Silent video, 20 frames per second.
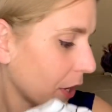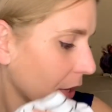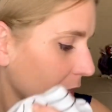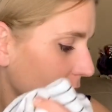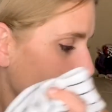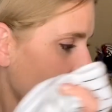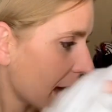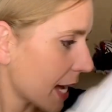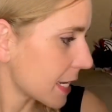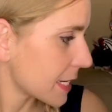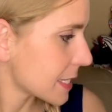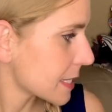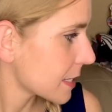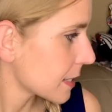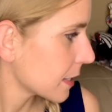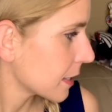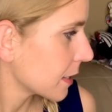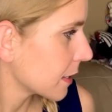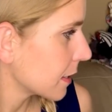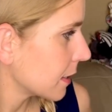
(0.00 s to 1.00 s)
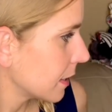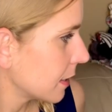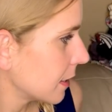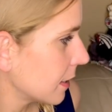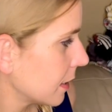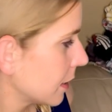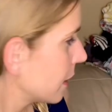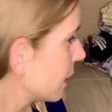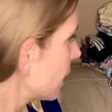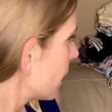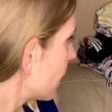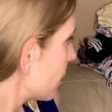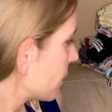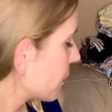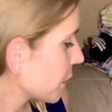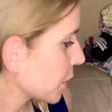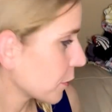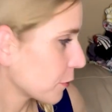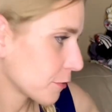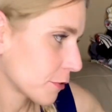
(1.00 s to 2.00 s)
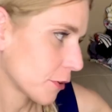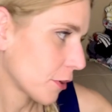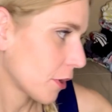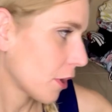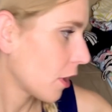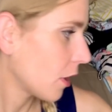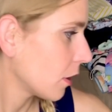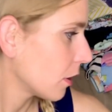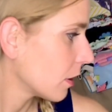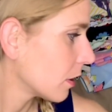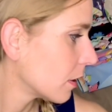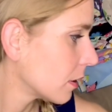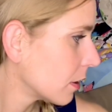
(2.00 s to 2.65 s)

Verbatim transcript: on that. But overall,